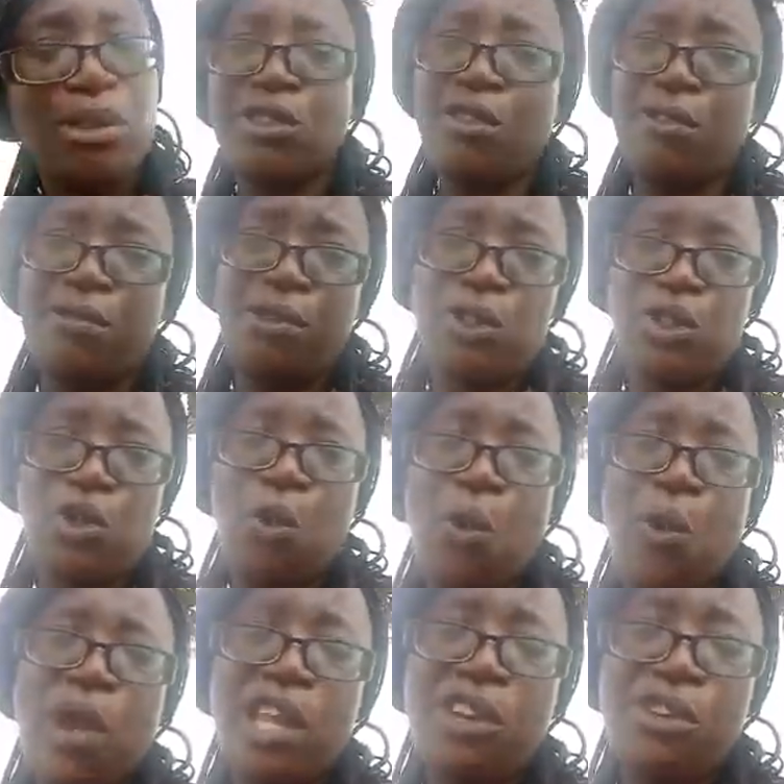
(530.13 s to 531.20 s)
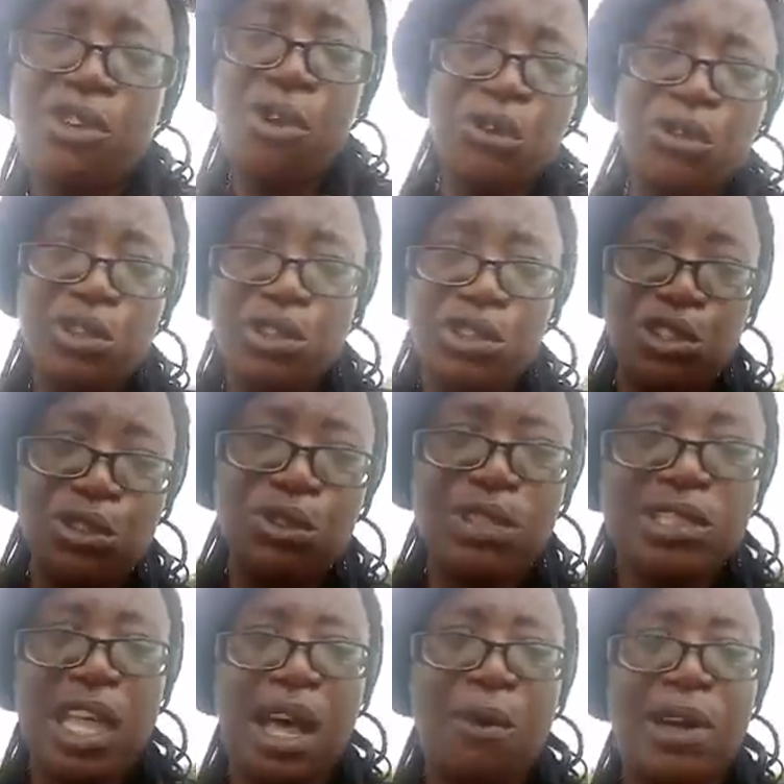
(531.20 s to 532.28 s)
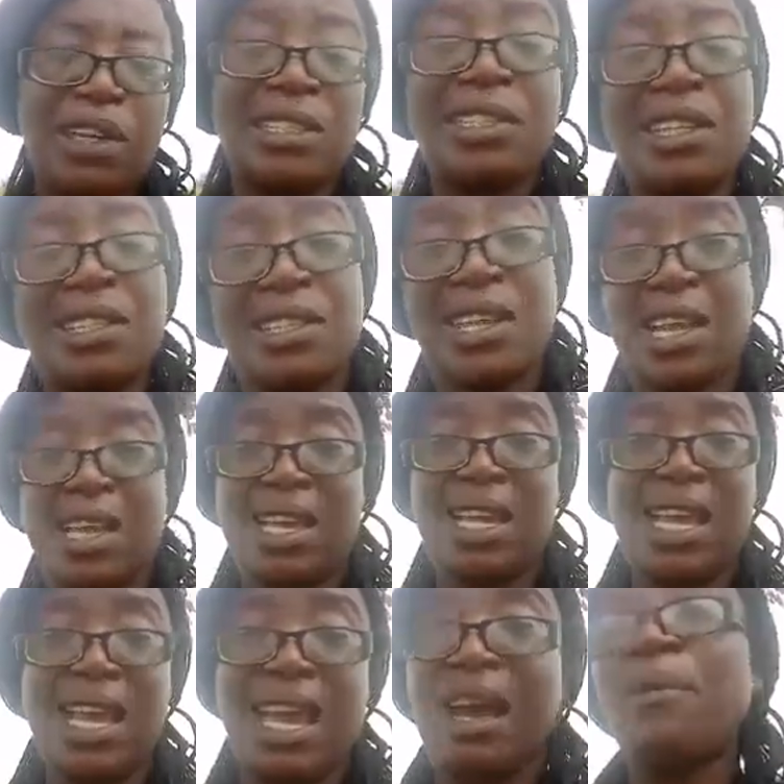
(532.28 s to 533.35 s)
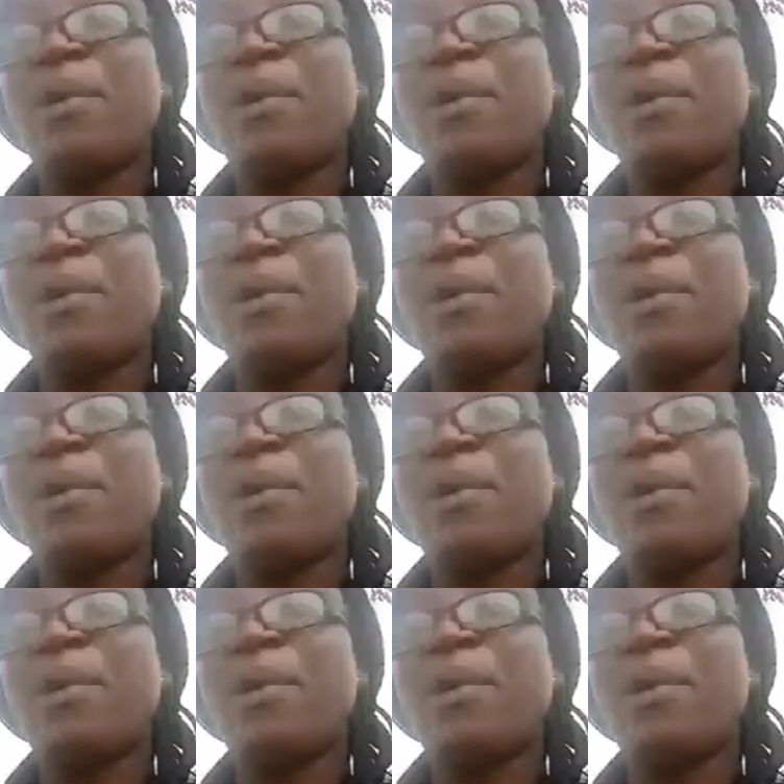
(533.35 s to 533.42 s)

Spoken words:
of us, we don't use our data, our